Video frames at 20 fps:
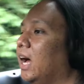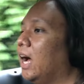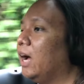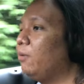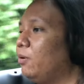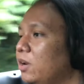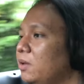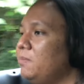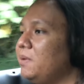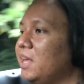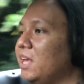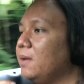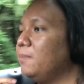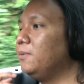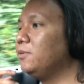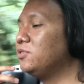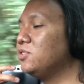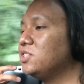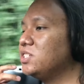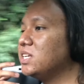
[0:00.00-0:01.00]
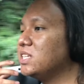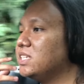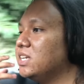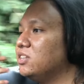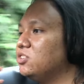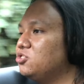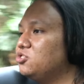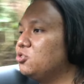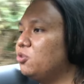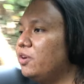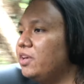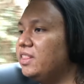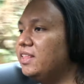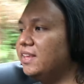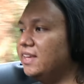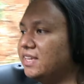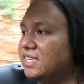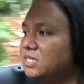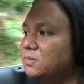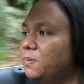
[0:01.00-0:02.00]
I want to be able to just enjoy
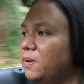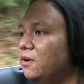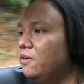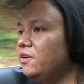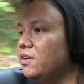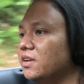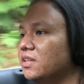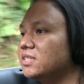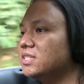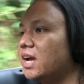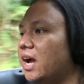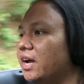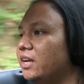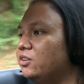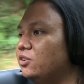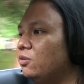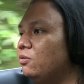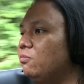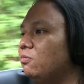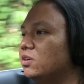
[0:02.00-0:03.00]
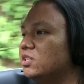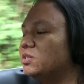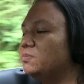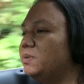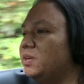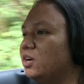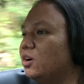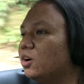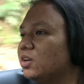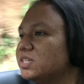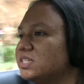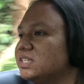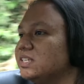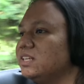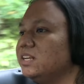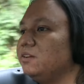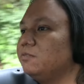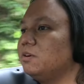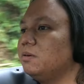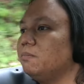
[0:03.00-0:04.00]
the experience. I don't want to be
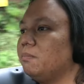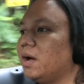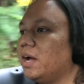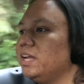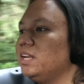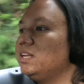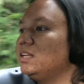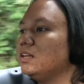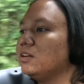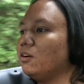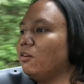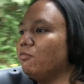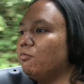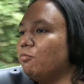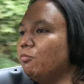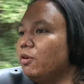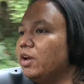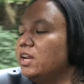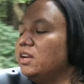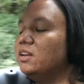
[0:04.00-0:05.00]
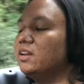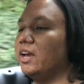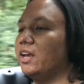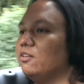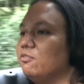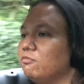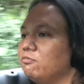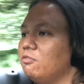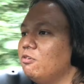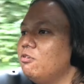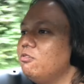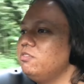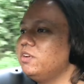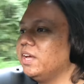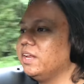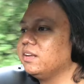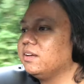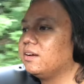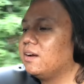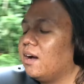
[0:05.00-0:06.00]
constantly reminded of wind and
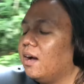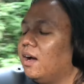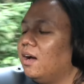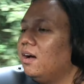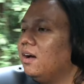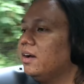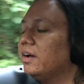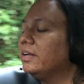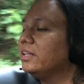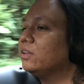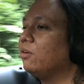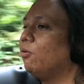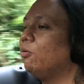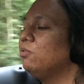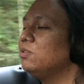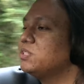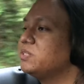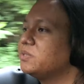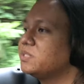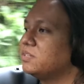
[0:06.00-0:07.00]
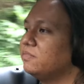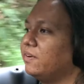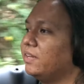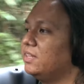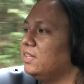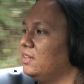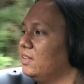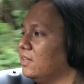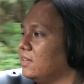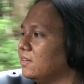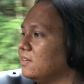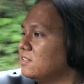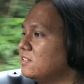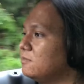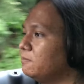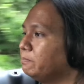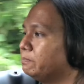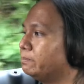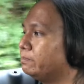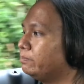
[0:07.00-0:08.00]
road and car and all sorts of other
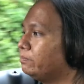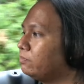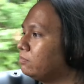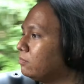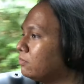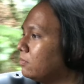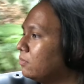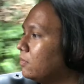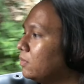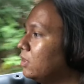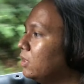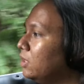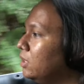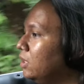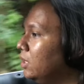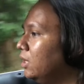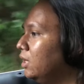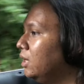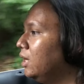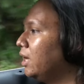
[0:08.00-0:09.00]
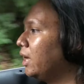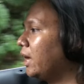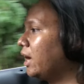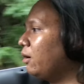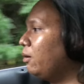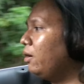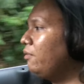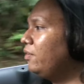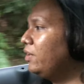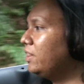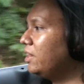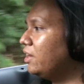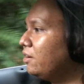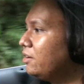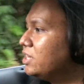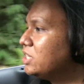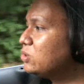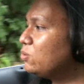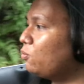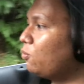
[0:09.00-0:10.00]
things. However,
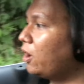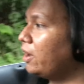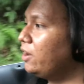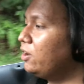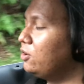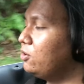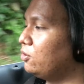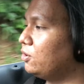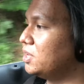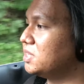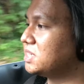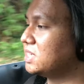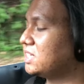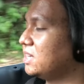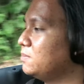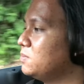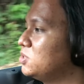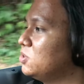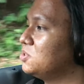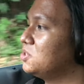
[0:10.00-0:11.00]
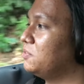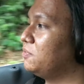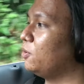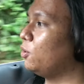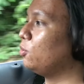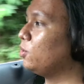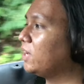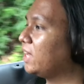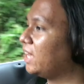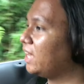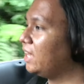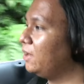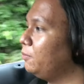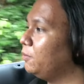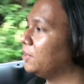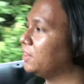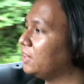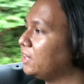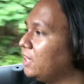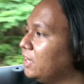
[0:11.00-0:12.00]
there is one noise that I'm sort of okay
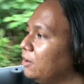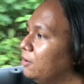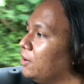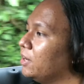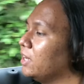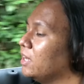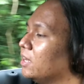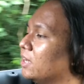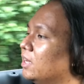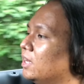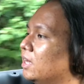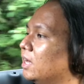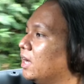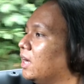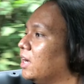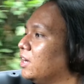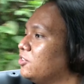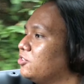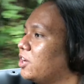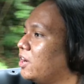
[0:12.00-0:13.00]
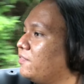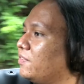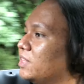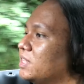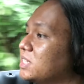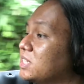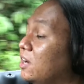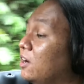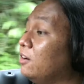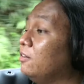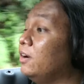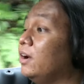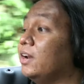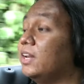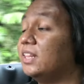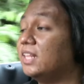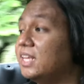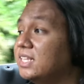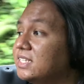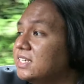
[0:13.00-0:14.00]
with hearing uh, driving this car
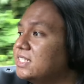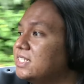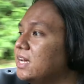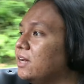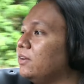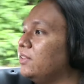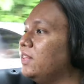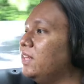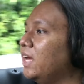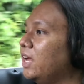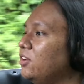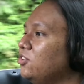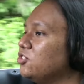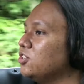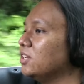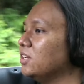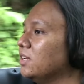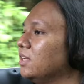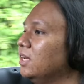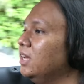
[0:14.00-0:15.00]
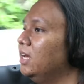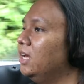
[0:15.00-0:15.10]
around, and that's the sound of the engine.